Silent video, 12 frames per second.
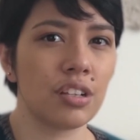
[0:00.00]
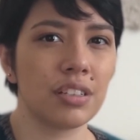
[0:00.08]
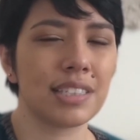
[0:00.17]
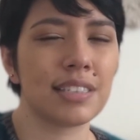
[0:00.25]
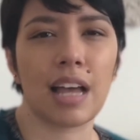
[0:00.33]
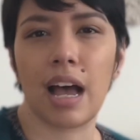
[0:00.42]

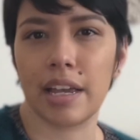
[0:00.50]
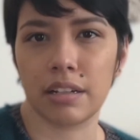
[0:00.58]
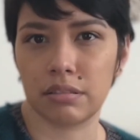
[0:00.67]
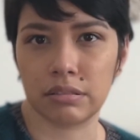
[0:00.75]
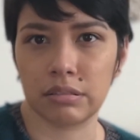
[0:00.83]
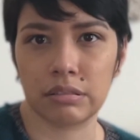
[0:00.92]

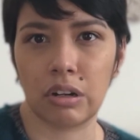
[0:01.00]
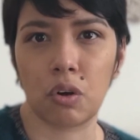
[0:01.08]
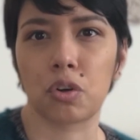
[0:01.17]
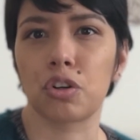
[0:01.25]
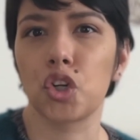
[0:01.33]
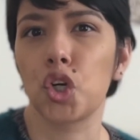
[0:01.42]
style
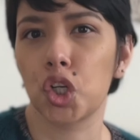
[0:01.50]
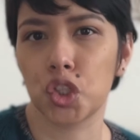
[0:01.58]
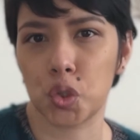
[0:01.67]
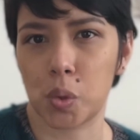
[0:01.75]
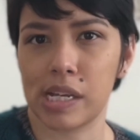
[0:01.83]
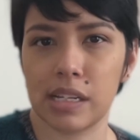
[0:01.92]
or look
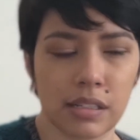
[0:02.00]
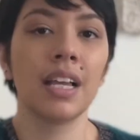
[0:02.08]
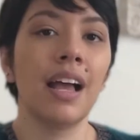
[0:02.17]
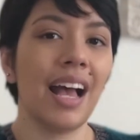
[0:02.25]
to it.